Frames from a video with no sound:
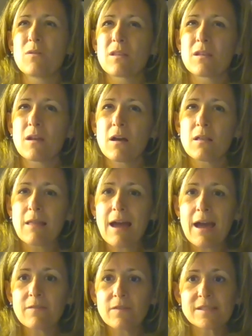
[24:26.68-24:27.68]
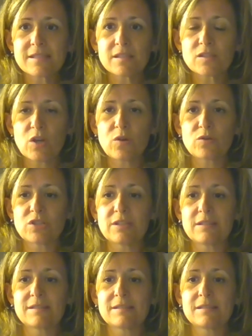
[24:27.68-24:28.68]
And a lot of us as
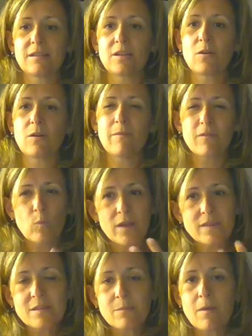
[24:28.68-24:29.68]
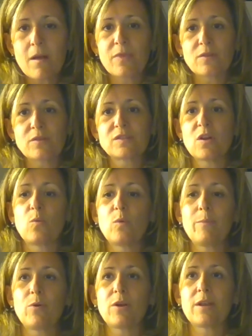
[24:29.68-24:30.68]
coaches, every once a month or so,
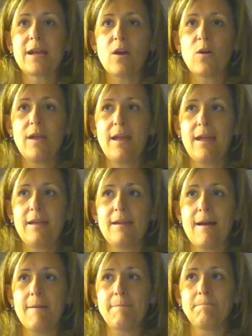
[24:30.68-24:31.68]
we put out a